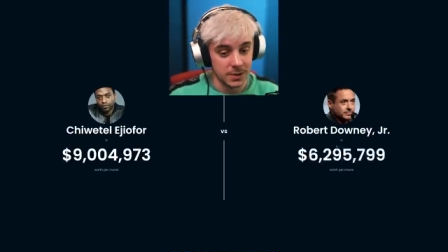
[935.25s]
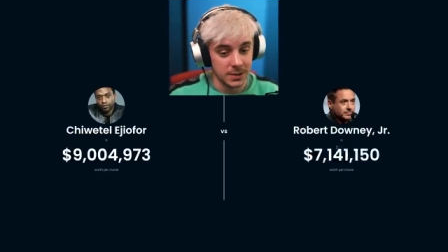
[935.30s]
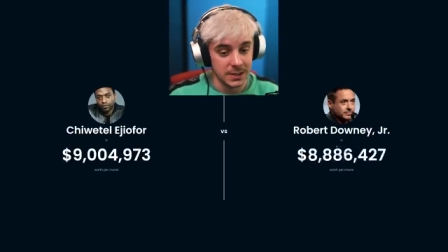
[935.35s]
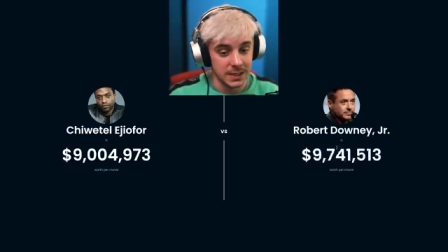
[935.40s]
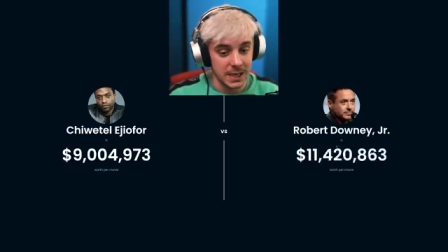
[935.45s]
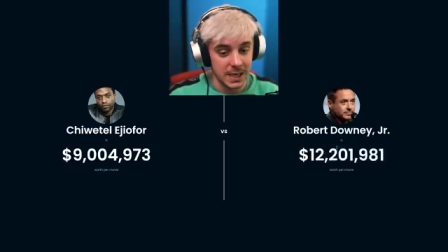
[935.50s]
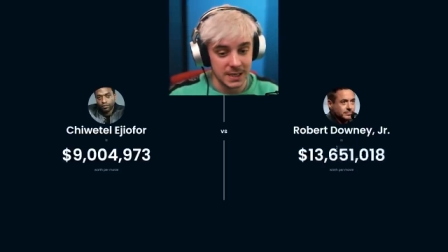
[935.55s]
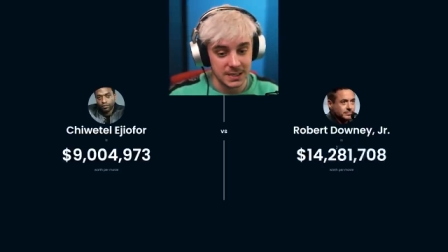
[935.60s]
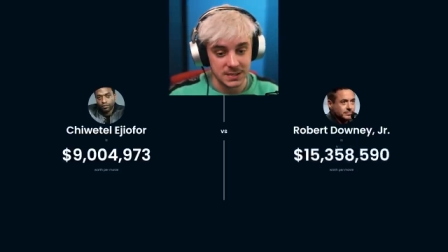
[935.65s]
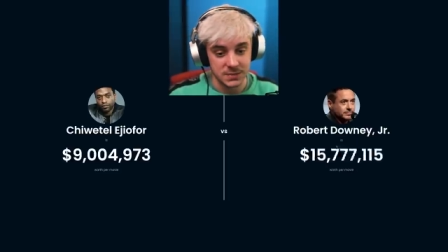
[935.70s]

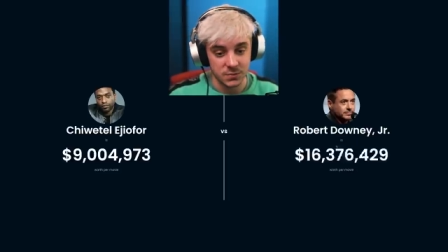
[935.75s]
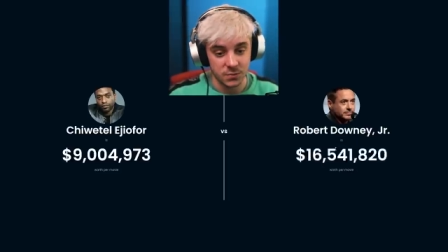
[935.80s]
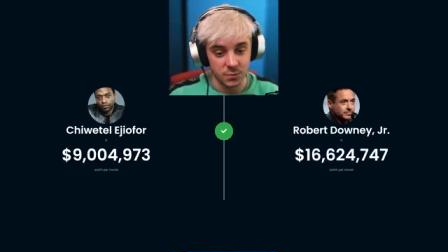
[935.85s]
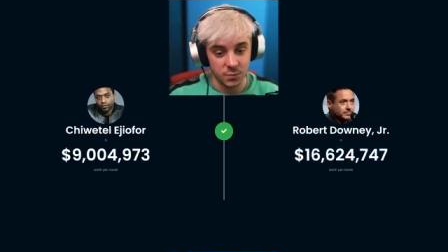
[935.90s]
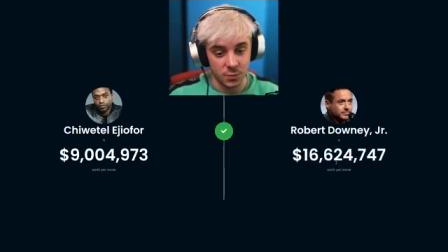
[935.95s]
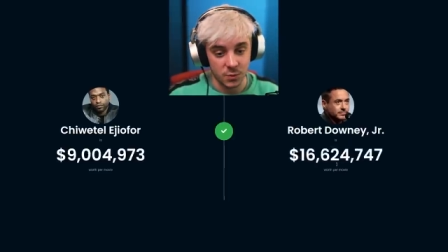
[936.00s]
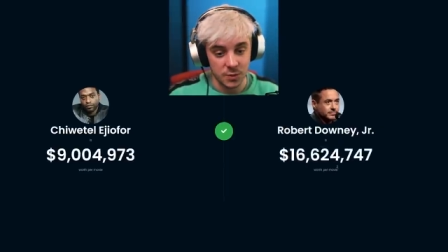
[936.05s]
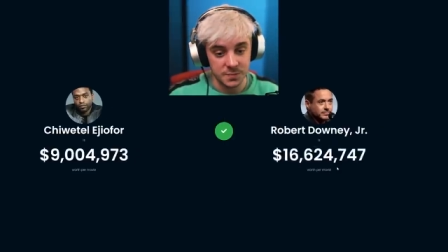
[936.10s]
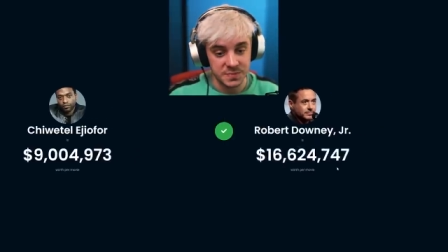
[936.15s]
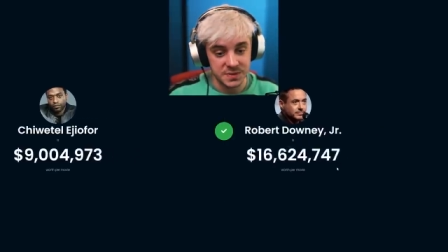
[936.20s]
Yes.
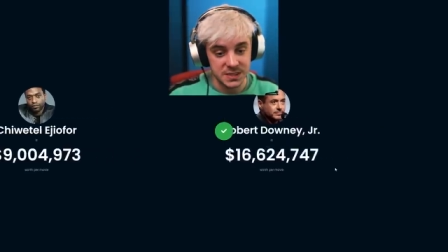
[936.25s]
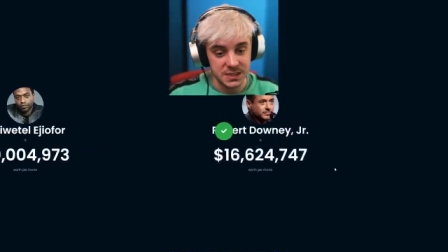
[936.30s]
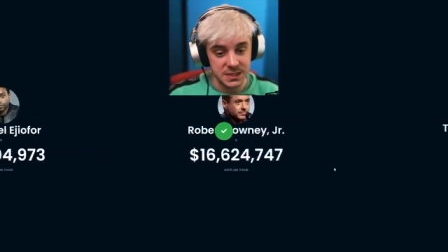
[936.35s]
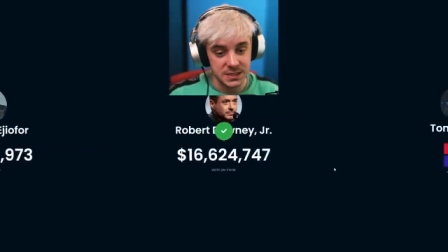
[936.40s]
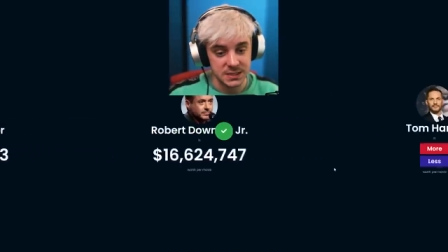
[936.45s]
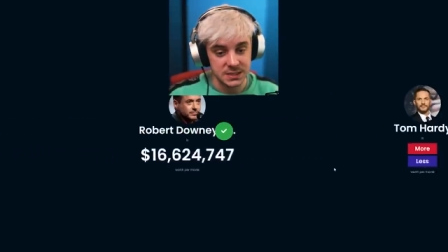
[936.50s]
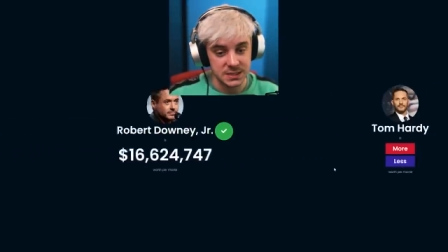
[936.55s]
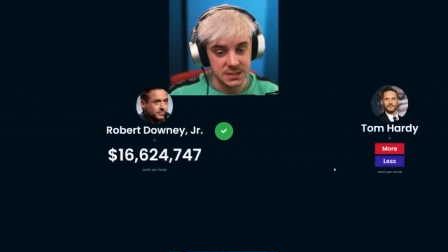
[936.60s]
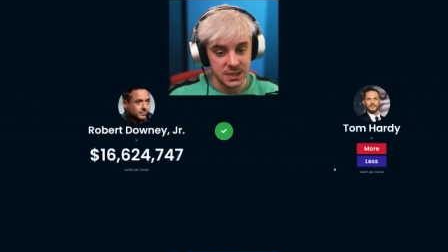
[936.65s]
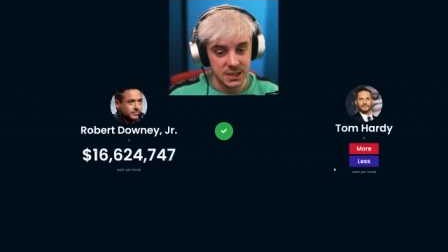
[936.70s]

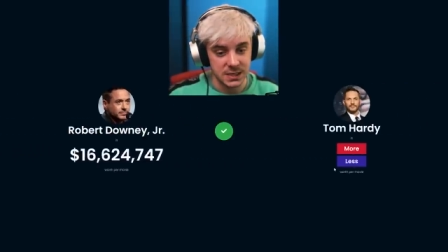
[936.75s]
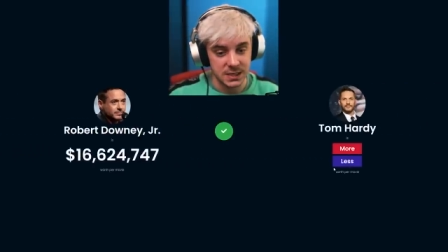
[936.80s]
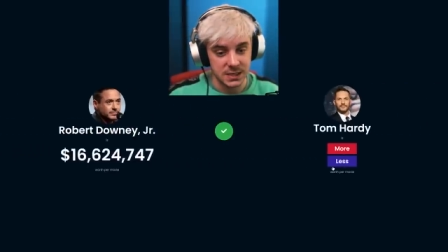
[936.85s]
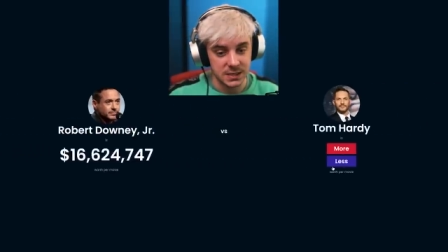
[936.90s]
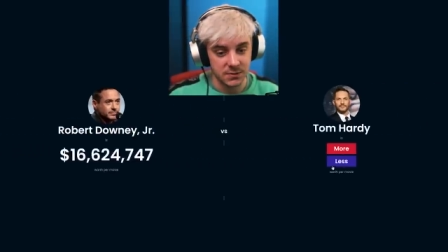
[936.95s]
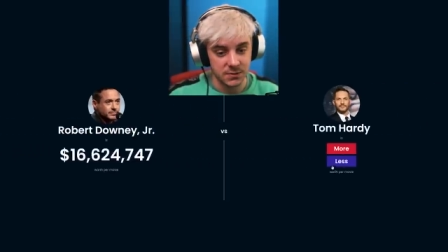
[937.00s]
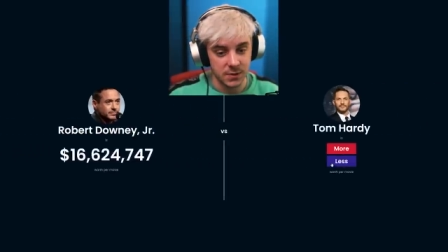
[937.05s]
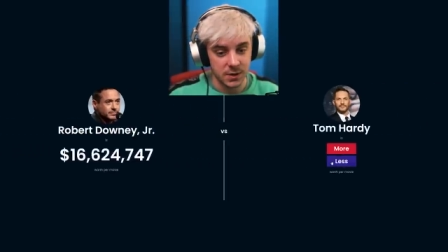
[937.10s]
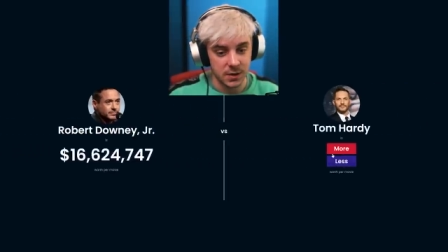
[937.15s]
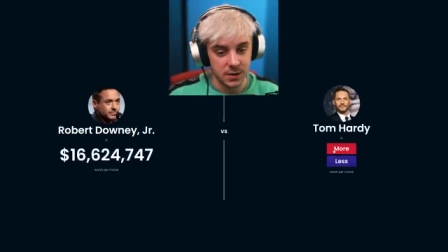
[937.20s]
Whoopsies, I did
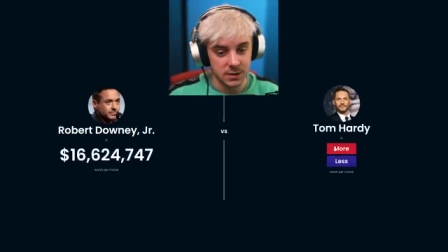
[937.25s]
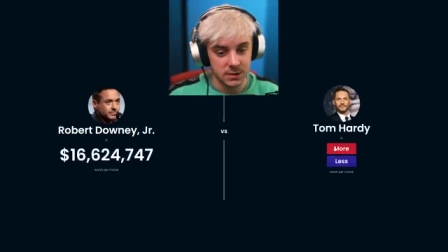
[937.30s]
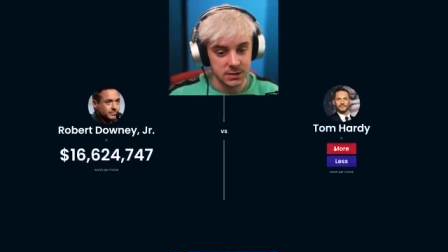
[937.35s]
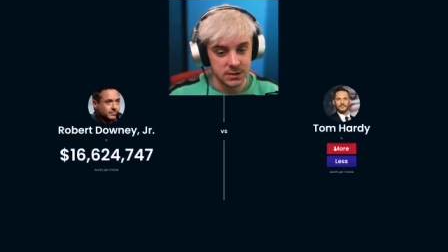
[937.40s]
it wrong.